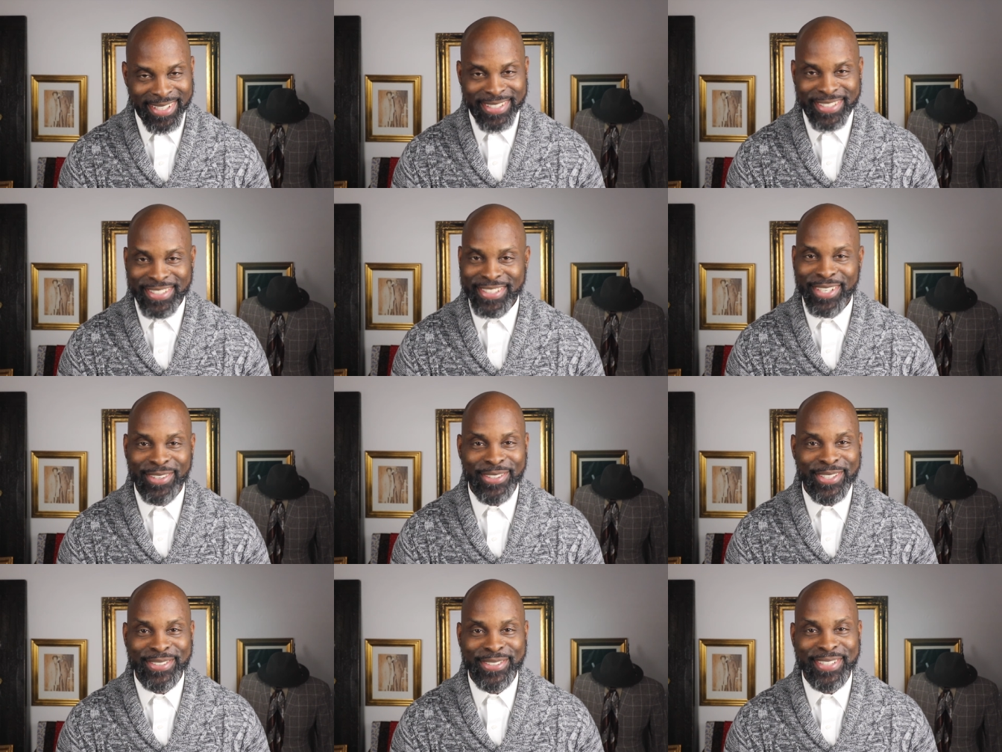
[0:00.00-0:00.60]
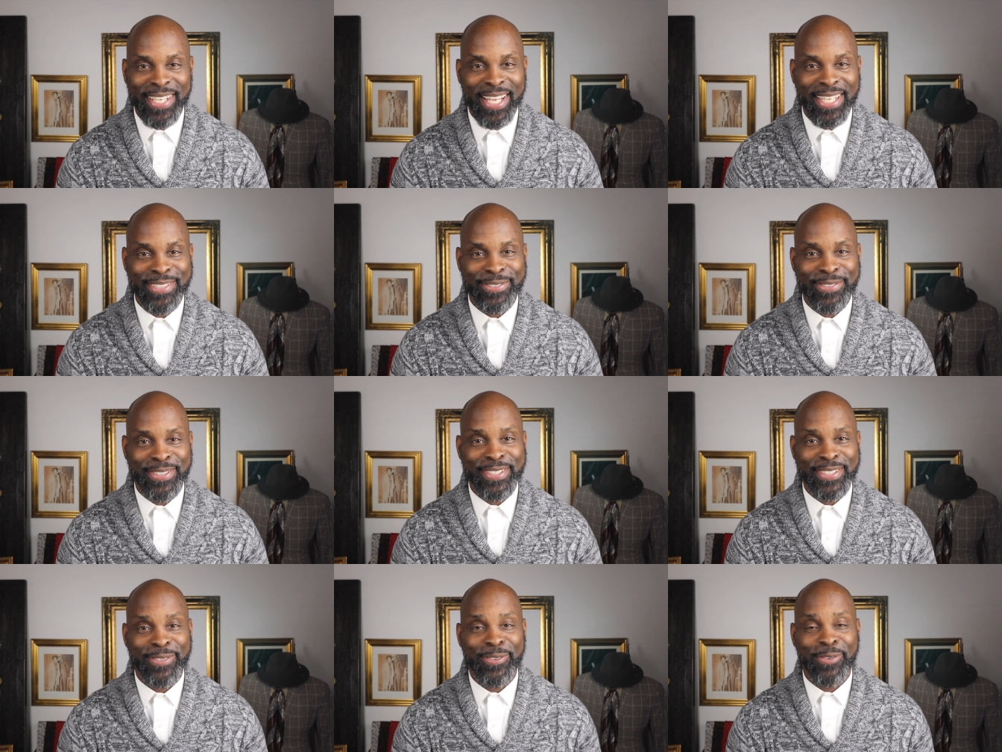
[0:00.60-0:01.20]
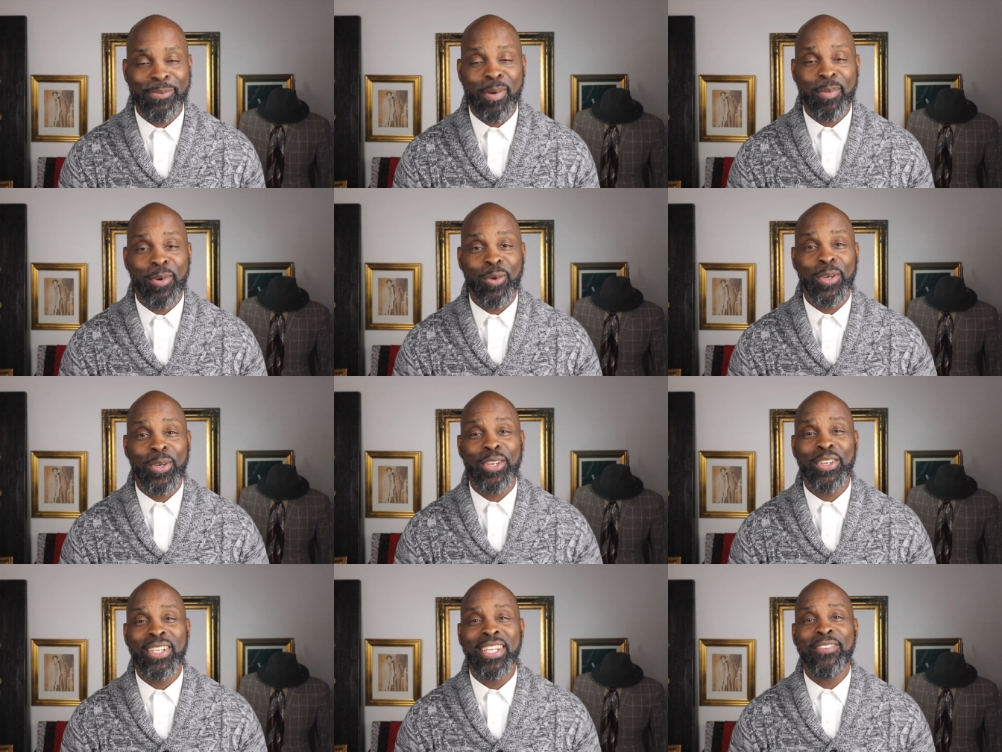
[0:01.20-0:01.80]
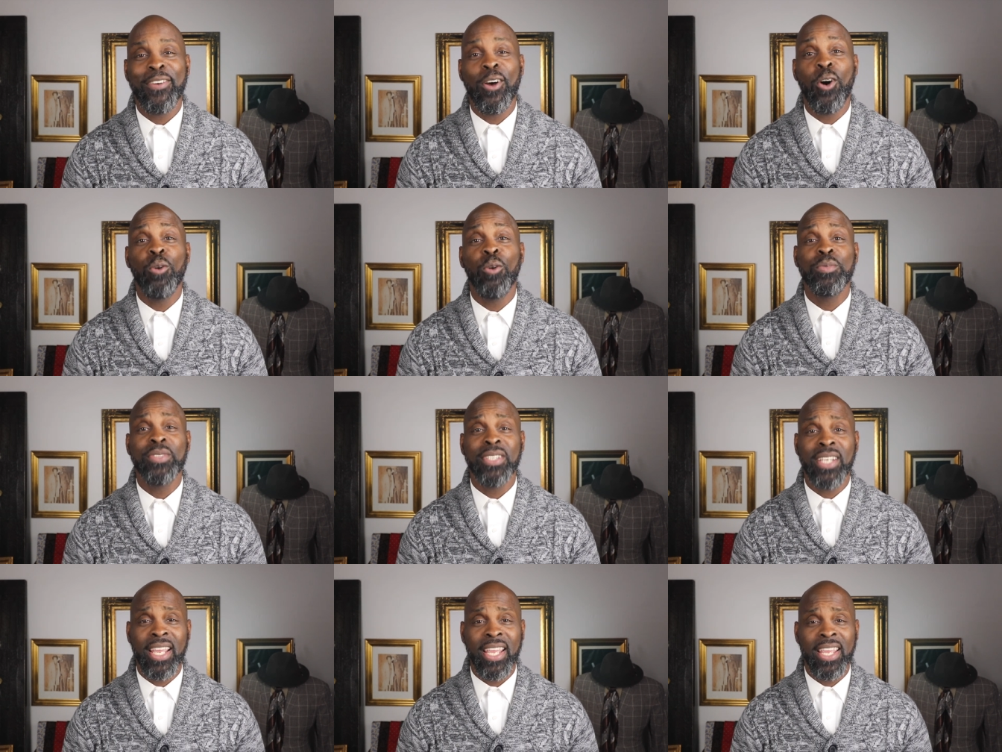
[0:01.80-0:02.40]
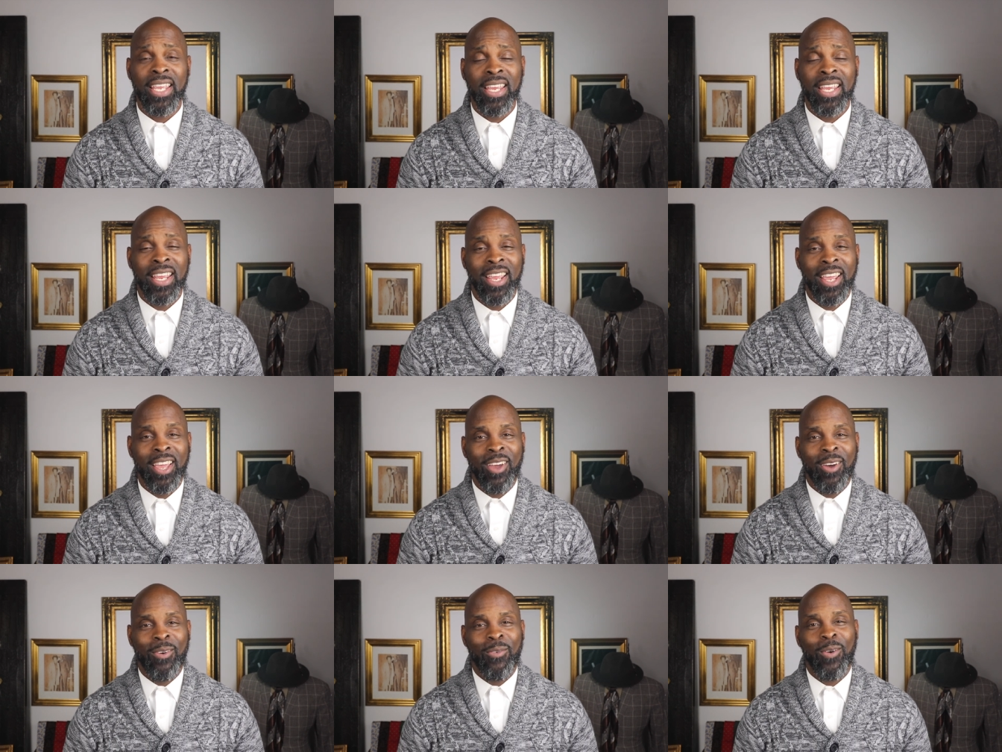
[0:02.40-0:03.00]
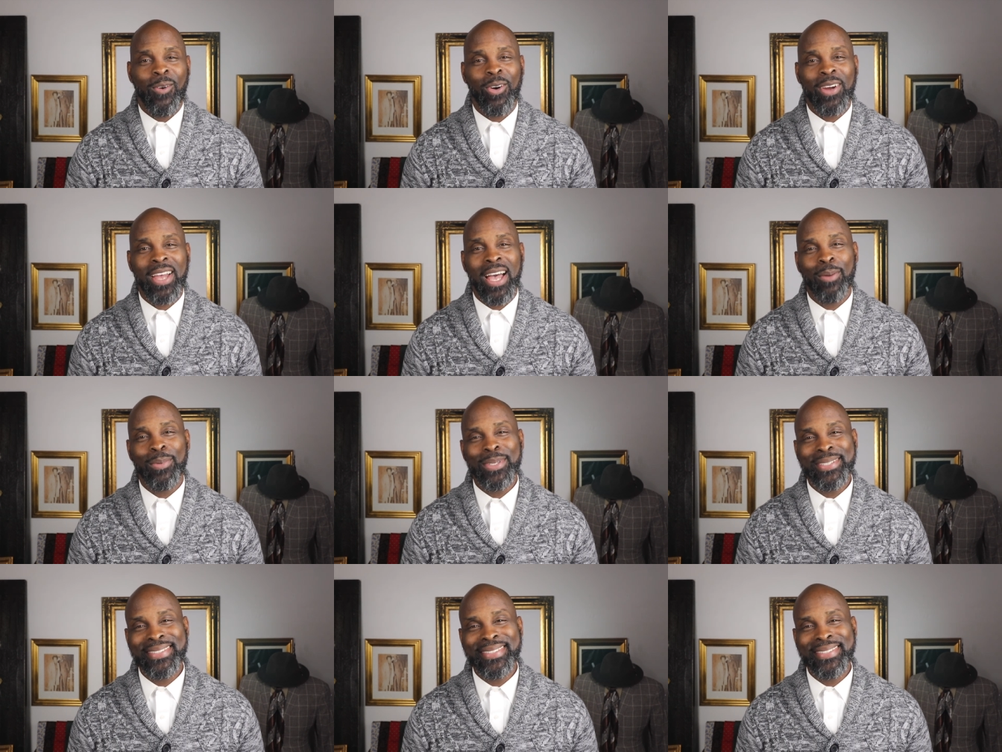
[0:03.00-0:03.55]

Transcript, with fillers: share your stylish friends. And remember, when you leave home today, walk out with